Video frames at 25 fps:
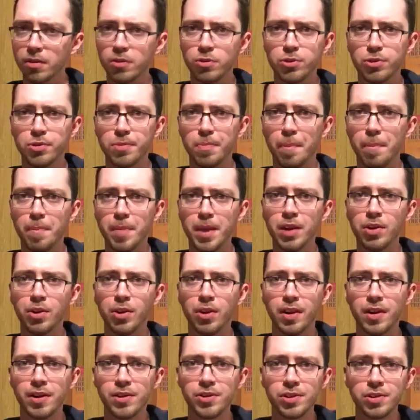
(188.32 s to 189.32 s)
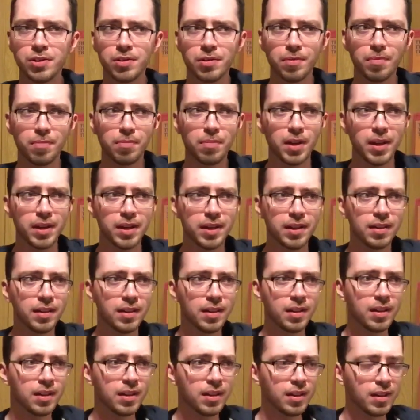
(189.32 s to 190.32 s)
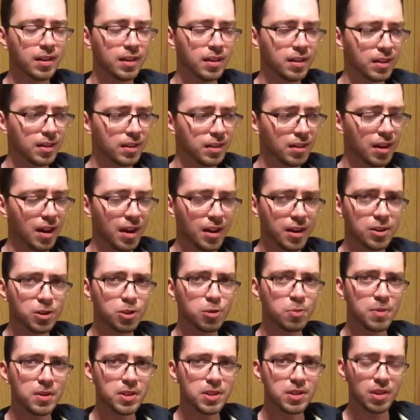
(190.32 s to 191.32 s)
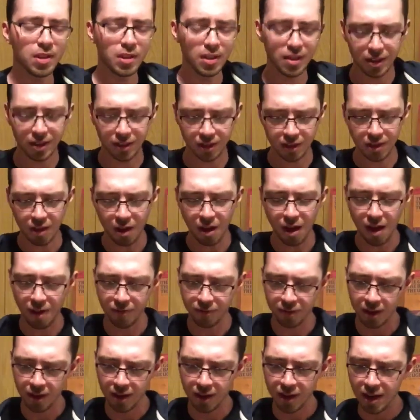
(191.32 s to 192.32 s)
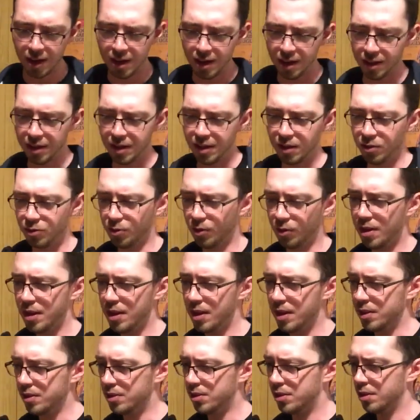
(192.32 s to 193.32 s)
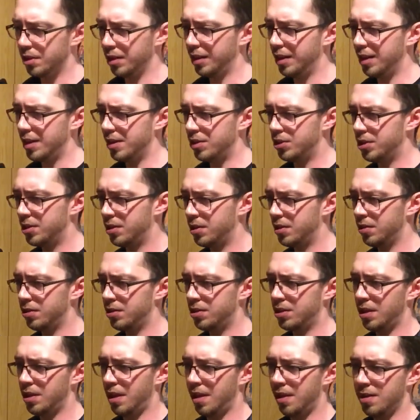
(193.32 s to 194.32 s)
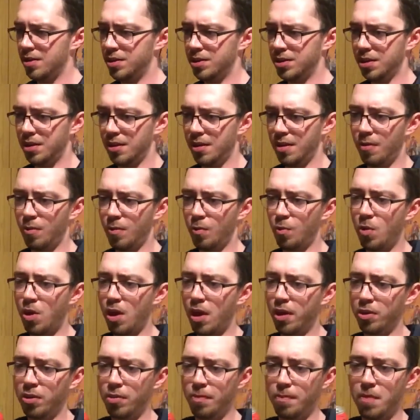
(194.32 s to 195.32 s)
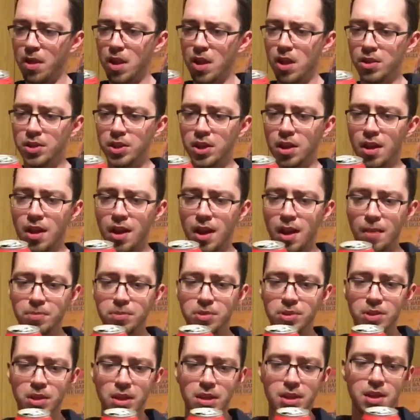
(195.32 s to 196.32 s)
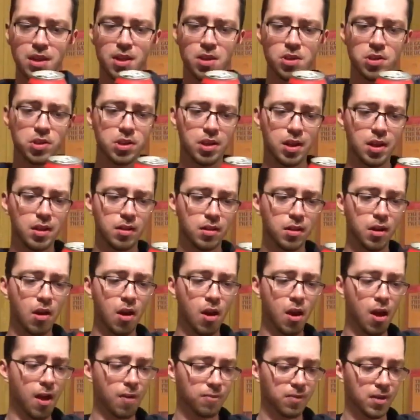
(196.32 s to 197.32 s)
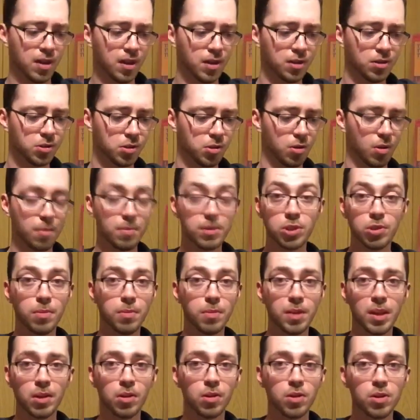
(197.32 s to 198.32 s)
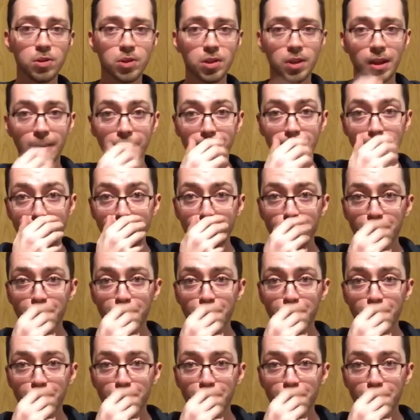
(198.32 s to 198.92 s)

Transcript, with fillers: There's a bitterness, but not explicitly coffee. The ingredients list says uh, water, malt, hops, yeast, and coffee. So I'm assuming there is like